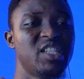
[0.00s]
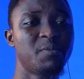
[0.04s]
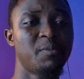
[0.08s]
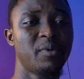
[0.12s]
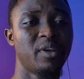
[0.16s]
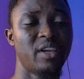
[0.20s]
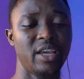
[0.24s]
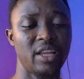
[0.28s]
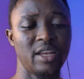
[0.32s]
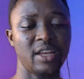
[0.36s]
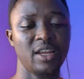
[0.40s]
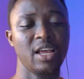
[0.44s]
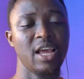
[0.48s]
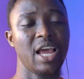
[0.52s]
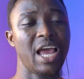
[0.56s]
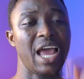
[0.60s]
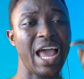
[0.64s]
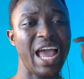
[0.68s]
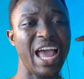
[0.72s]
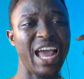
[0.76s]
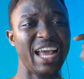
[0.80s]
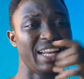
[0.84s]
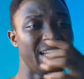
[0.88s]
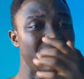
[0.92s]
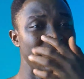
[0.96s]
speaking,
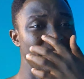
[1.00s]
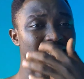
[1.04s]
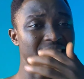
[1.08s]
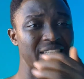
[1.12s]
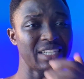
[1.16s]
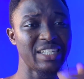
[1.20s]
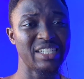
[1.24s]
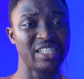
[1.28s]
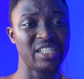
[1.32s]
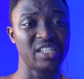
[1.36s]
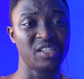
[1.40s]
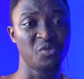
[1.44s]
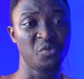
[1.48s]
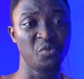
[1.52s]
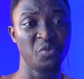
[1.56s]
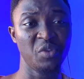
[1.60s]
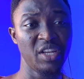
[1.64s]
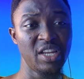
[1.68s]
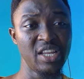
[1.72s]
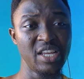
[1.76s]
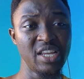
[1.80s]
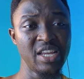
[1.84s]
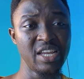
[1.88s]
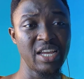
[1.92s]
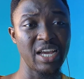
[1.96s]
and this is
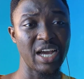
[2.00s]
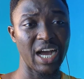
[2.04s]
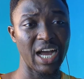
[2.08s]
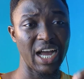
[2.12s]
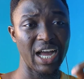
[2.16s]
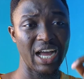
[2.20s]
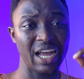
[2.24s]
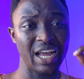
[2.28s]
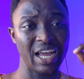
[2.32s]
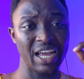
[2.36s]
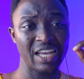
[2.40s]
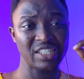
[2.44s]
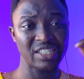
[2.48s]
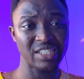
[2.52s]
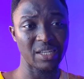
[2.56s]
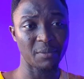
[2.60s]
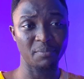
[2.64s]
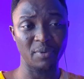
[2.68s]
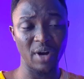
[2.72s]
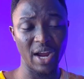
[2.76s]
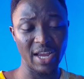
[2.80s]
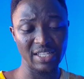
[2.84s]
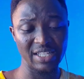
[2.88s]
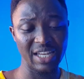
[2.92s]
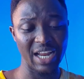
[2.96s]
really
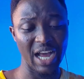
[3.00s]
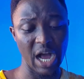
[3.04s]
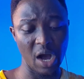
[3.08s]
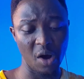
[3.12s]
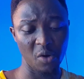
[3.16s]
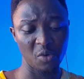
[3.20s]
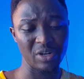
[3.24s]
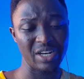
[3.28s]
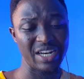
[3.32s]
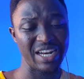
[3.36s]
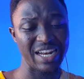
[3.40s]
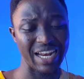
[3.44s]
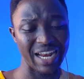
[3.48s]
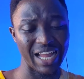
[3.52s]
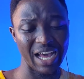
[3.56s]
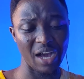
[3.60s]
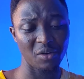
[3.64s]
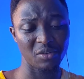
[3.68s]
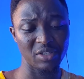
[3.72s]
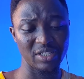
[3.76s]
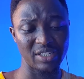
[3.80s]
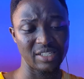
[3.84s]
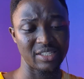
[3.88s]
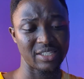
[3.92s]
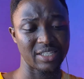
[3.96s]
surprising how
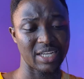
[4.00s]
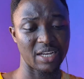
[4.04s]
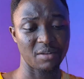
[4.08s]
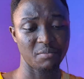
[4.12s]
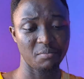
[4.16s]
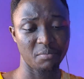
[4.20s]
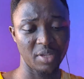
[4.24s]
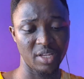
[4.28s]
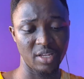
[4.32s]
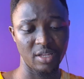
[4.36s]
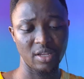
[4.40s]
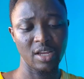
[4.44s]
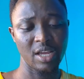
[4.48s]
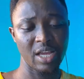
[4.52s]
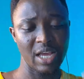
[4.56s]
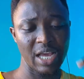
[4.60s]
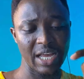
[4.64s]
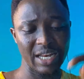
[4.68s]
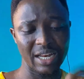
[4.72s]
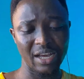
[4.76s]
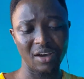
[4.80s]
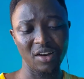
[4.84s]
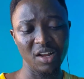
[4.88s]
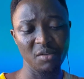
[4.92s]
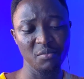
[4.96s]
loud this can be.
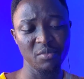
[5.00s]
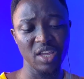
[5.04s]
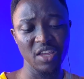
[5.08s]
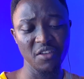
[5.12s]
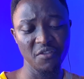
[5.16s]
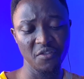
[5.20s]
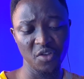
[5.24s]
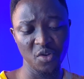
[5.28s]
Now let me give